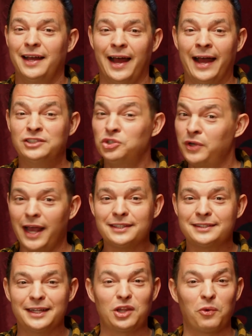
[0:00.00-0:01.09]
Uh, as you
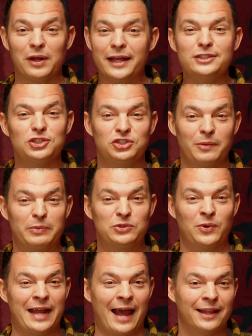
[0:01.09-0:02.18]
guessed it, the relationship
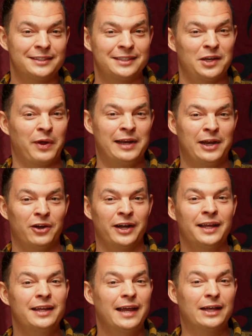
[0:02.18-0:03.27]
between Alicent and Rhaenyra
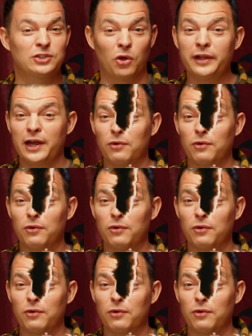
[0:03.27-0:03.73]
has only